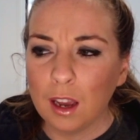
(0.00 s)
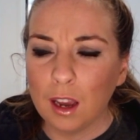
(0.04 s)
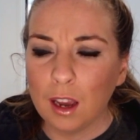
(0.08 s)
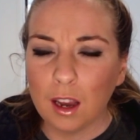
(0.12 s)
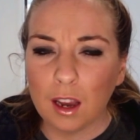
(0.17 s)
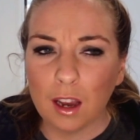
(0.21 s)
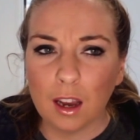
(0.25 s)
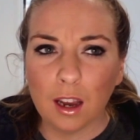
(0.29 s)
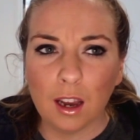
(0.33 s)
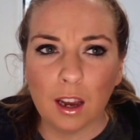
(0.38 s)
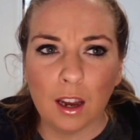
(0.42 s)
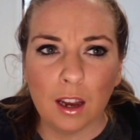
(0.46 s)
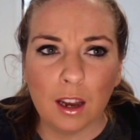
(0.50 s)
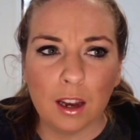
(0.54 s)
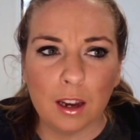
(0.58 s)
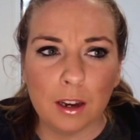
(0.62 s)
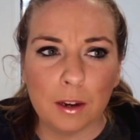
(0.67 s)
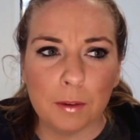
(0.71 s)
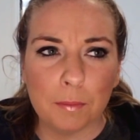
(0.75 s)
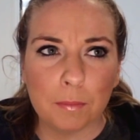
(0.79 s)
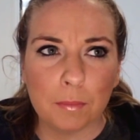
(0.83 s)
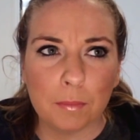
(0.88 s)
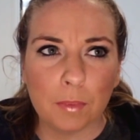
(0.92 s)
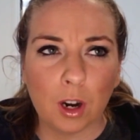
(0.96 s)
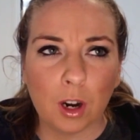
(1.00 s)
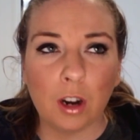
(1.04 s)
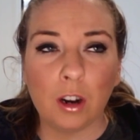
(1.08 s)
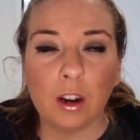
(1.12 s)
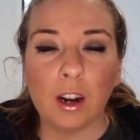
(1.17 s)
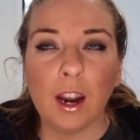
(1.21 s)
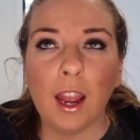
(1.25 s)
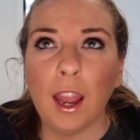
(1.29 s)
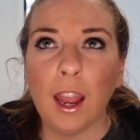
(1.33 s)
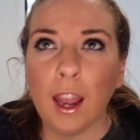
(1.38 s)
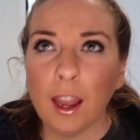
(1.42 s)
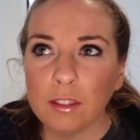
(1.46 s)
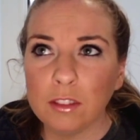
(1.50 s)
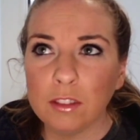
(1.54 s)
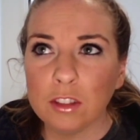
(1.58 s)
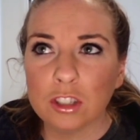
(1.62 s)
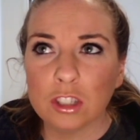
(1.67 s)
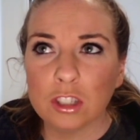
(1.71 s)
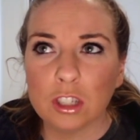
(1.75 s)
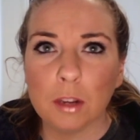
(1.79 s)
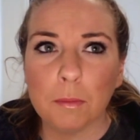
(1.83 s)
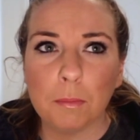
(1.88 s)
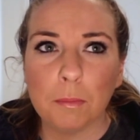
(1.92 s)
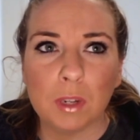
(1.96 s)
um, or had the
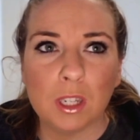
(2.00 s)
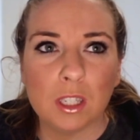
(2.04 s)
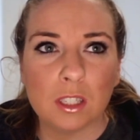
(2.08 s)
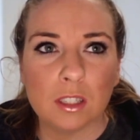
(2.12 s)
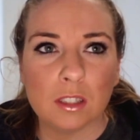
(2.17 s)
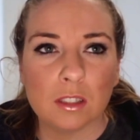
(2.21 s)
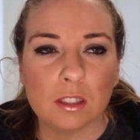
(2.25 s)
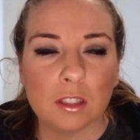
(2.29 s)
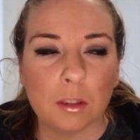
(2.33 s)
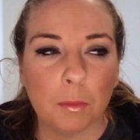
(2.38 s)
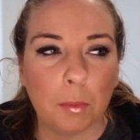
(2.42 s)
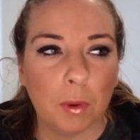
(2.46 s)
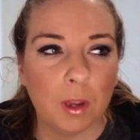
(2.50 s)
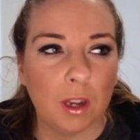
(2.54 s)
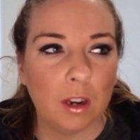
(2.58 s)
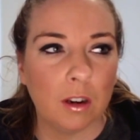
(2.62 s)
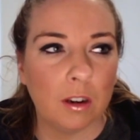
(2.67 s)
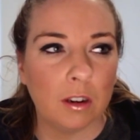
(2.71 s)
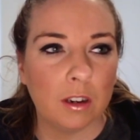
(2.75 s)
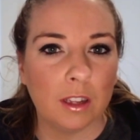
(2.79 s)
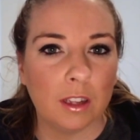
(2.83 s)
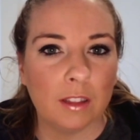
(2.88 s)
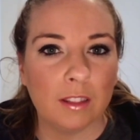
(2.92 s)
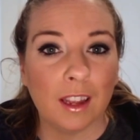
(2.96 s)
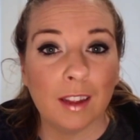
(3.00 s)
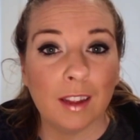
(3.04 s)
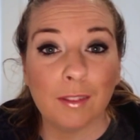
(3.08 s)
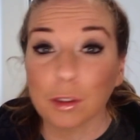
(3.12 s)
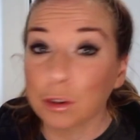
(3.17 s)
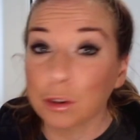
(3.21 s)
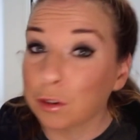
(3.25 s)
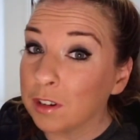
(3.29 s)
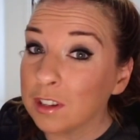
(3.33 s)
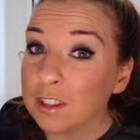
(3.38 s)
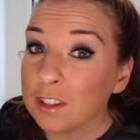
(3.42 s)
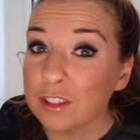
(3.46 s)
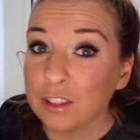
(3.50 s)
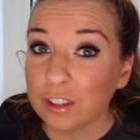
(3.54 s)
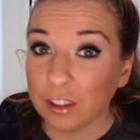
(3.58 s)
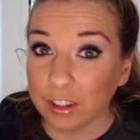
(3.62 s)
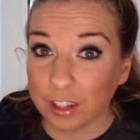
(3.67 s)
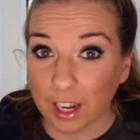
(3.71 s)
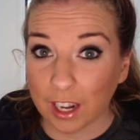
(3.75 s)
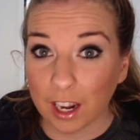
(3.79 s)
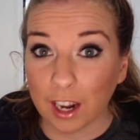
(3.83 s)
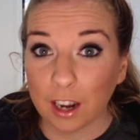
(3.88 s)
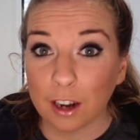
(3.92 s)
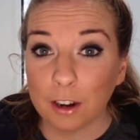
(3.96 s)
ship, but it disappeared and they have the crystal
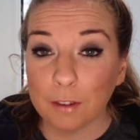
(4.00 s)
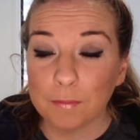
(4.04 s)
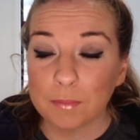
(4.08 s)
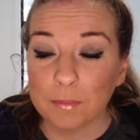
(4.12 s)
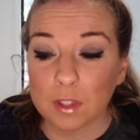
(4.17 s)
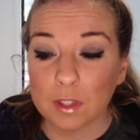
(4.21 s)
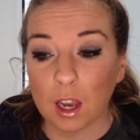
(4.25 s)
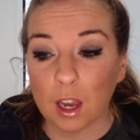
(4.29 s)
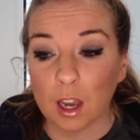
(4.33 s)
now.